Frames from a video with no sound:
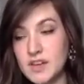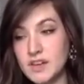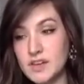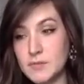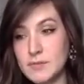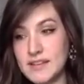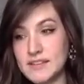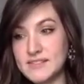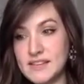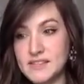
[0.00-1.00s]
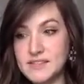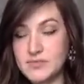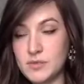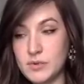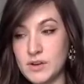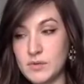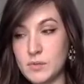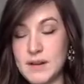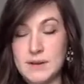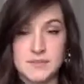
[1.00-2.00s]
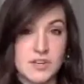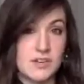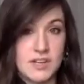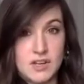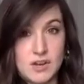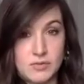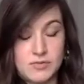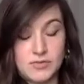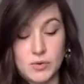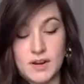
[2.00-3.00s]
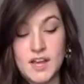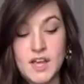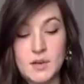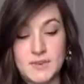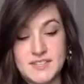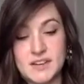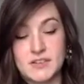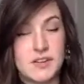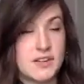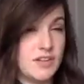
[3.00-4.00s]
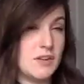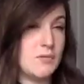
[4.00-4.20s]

made sense for what I was already known for, we settled on,